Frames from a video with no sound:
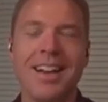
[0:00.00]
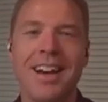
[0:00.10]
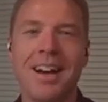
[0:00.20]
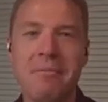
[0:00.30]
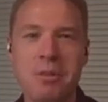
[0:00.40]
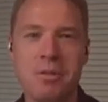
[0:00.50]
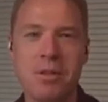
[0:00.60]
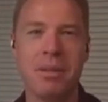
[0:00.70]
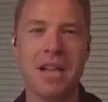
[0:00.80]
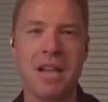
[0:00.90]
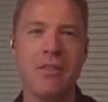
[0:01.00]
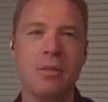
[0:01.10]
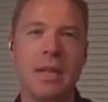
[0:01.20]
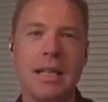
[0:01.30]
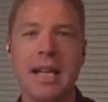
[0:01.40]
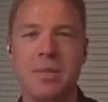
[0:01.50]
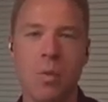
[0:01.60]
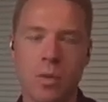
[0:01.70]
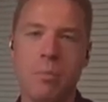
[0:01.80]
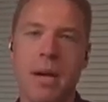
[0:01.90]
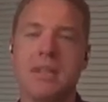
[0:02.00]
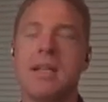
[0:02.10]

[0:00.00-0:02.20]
Um, you start pitching to everybody, and that gets more robust.